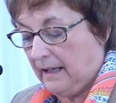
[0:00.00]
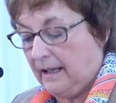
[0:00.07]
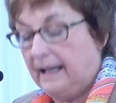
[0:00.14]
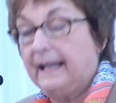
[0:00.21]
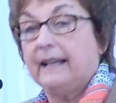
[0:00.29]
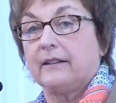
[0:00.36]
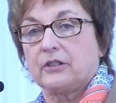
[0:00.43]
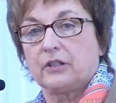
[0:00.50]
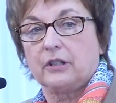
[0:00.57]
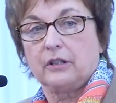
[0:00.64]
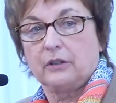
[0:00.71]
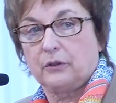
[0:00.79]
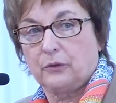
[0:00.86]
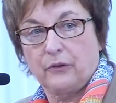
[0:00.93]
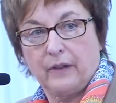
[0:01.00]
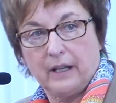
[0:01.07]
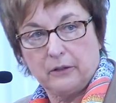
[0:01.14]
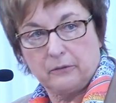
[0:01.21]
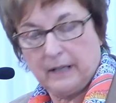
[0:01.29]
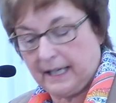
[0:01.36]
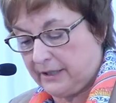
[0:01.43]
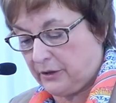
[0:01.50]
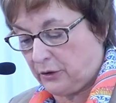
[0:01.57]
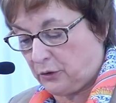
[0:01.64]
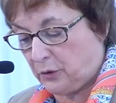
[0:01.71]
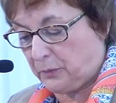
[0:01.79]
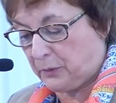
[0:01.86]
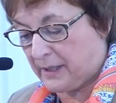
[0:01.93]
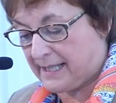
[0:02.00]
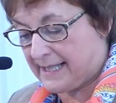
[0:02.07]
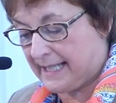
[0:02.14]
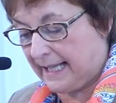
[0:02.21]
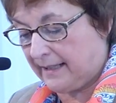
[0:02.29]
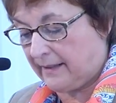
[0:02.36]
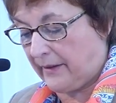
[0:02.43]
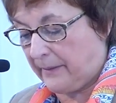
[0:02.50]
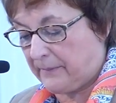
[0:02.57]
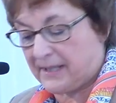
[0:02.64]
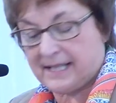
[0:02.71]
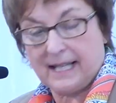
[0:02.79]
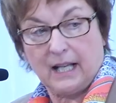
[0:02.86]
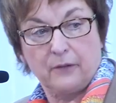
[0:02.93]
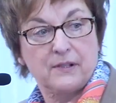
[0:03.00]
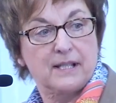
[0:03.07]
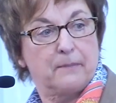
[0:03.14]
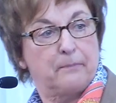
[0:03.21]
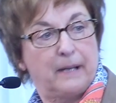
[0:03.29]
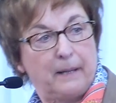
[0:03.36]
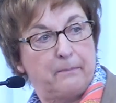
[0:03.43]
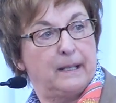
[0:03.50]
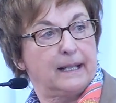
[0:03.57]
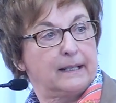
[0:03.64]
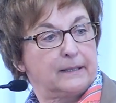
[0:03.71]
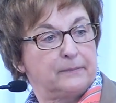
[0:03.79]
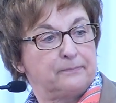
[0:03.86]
linked to their right to present themselves in public.